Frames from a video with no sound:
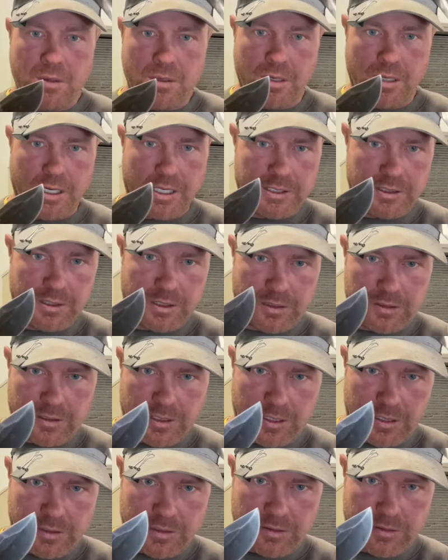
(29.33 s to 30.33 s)
And as you can
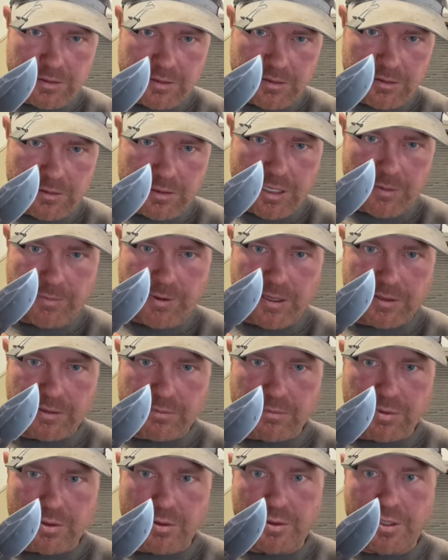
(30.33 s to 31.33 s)
see, this tip hasn't
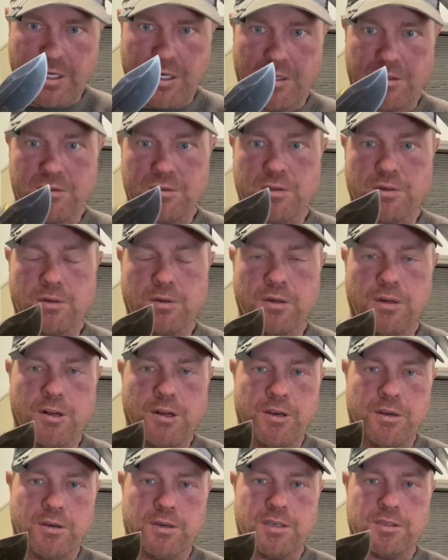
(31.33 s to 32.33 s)
broke yet, so
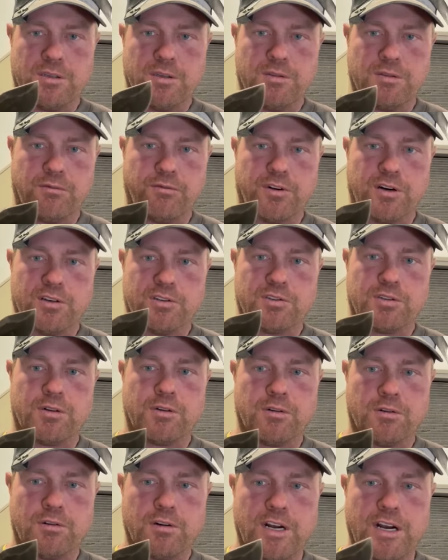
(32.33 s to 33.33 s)
because I use it for a
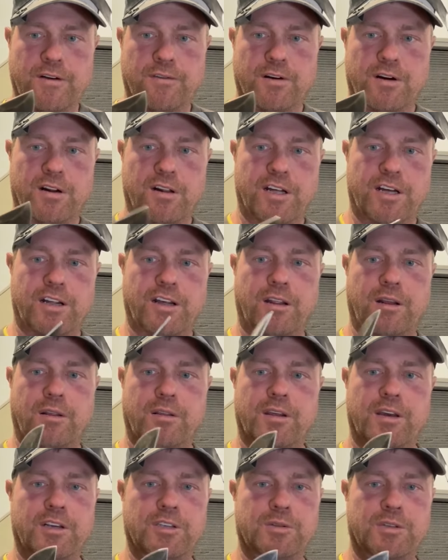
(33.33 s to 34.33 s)
screwdriver and a lot of other
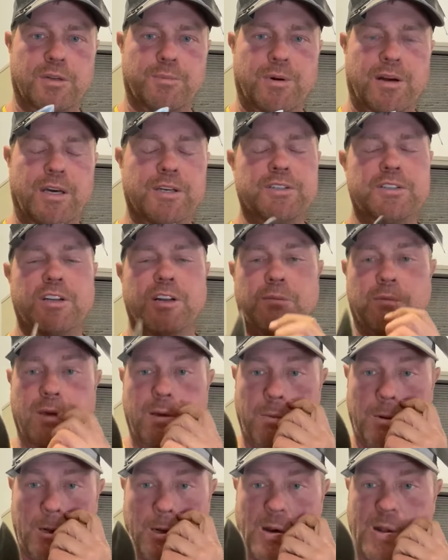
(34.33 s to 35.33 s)
things, and you probably shouldn't be,
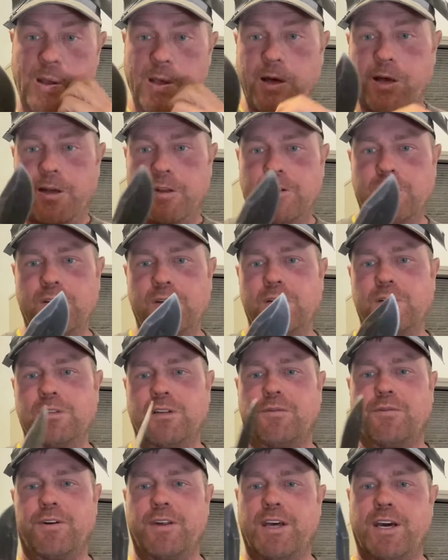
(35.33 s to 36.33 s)
but do use
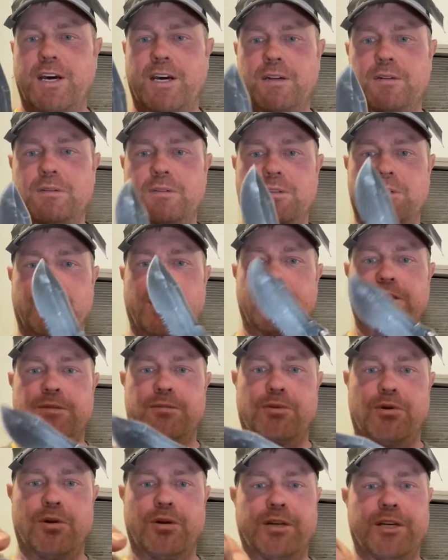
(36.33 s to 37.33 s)
it for that, so it hasn't
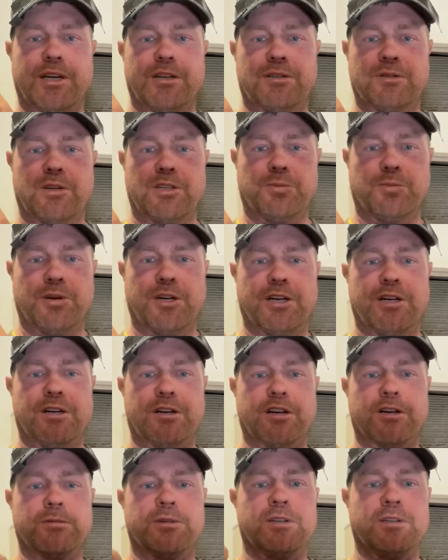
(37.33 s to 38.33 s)
broke yet, so it's pretty
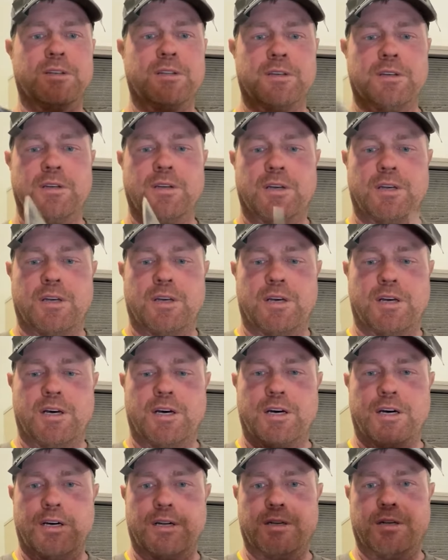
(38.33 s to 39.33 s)
durable.
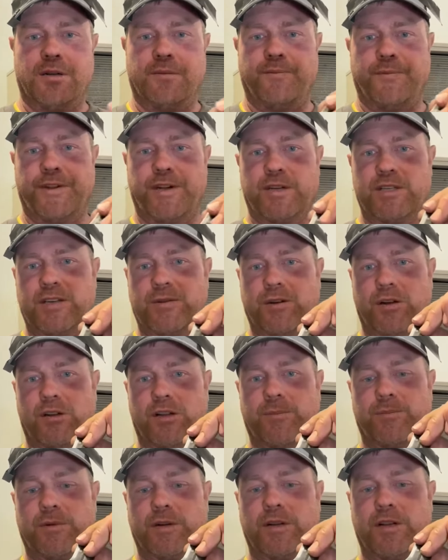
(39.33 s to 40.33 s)
It does have a
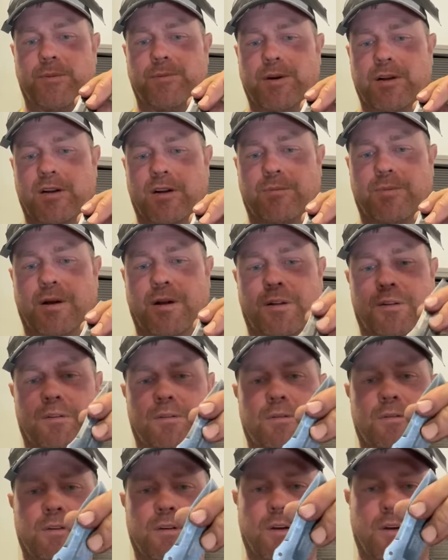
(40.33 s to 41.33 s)
clip to clip on your belt.
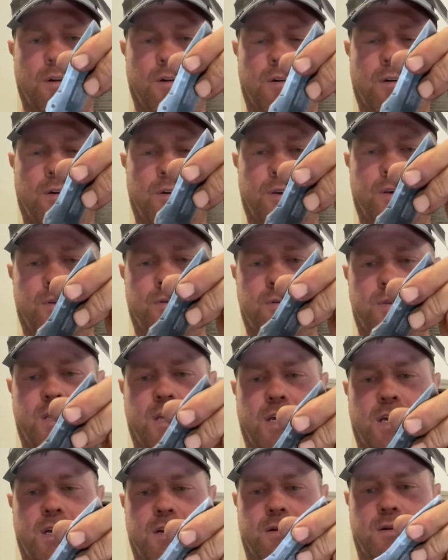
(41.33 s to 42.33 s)
Don't use
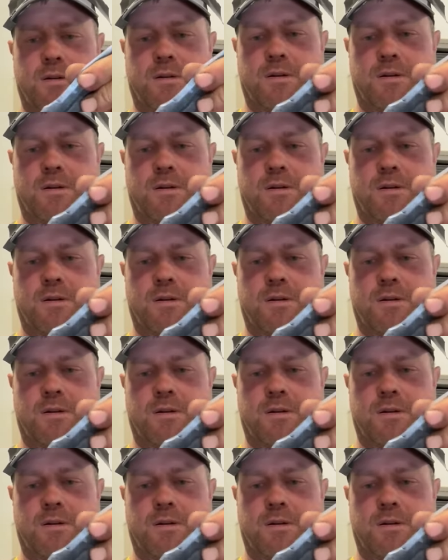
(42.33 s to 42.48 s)
that.